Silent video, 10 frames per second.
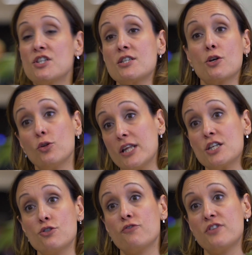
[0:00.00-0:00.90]
which is a
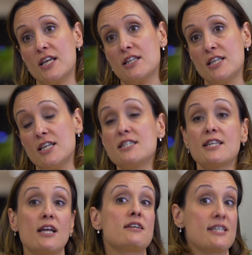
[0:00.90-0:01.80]
collection of techniques
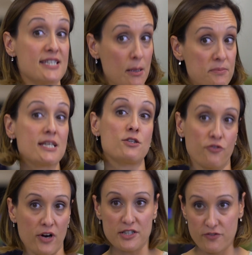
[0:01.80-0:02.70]
that are a subset
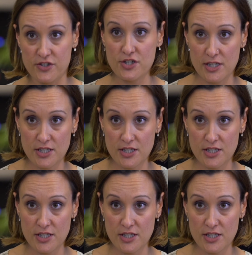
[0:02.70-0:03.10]
of artificial